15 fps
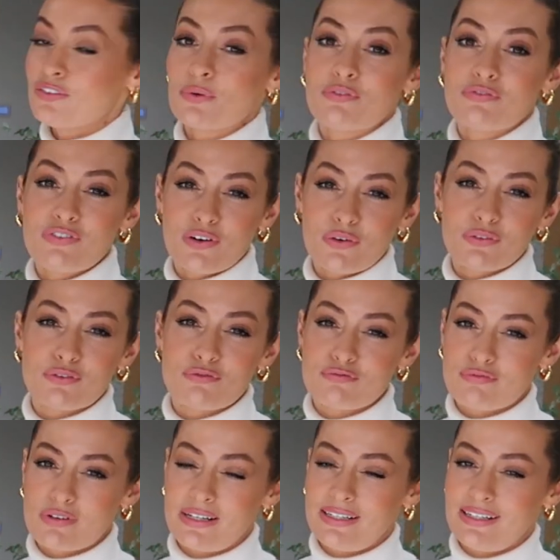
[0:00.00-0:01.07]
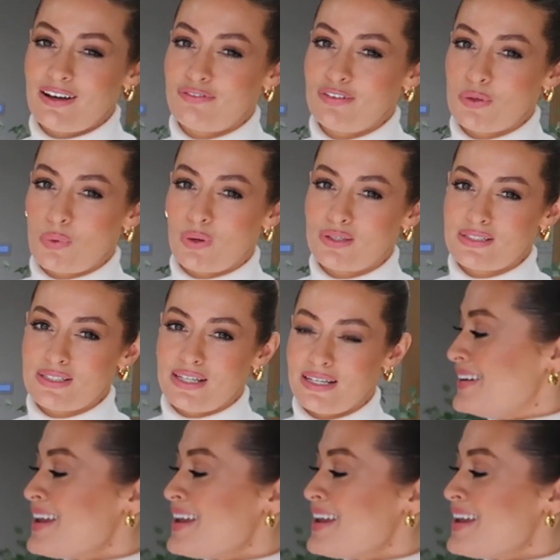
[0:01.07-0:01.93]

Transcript: So it feels really lovely quality.